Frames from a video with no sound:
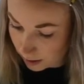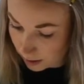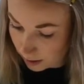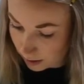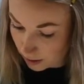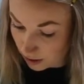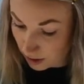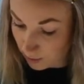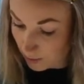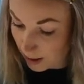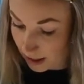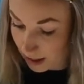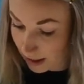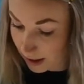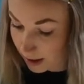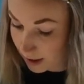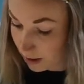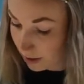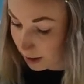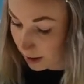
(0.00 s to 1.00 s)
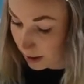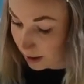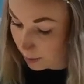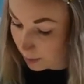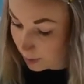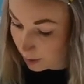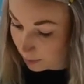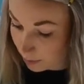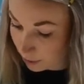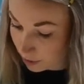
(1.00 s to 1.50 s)
just to make it look a little
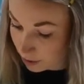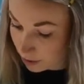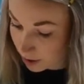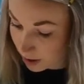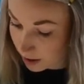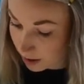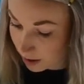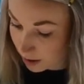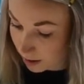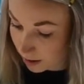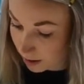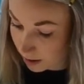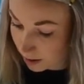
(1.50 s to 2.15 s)
bit more interesting.